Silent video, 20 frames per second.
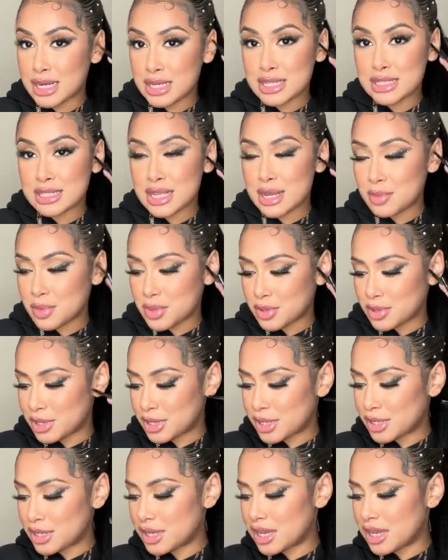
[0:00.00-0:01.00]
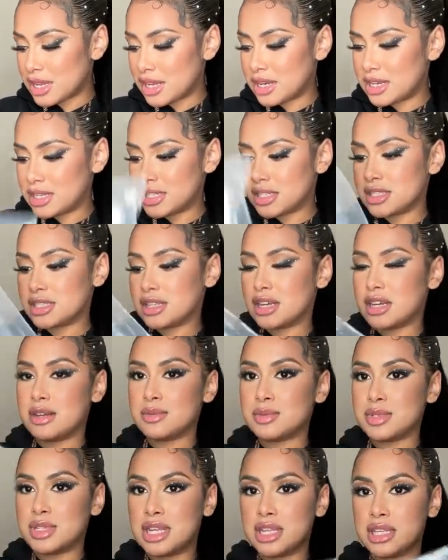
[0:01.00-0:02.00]
it because I wanted it. And it just
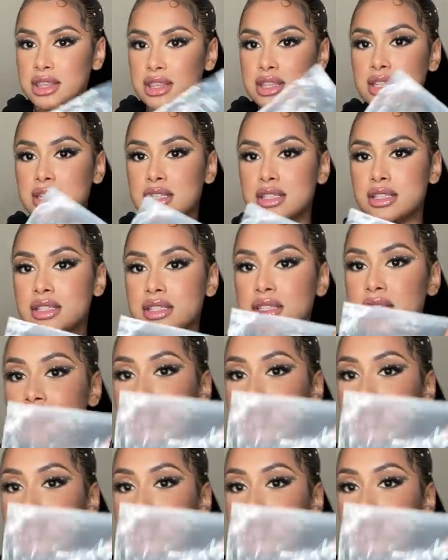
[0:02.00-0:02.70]
comes like this,